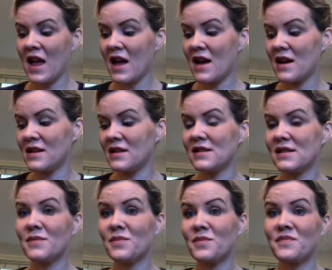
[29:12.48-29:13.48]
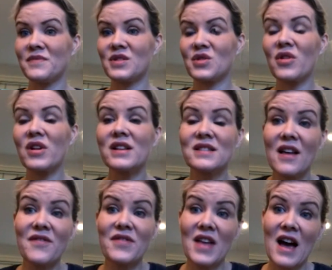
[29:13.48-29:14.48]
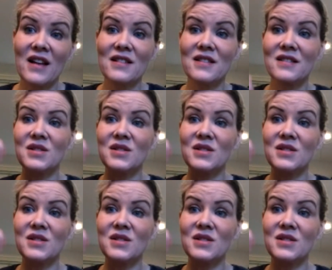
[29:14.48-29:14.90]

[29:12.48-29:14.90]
and surrogates love that.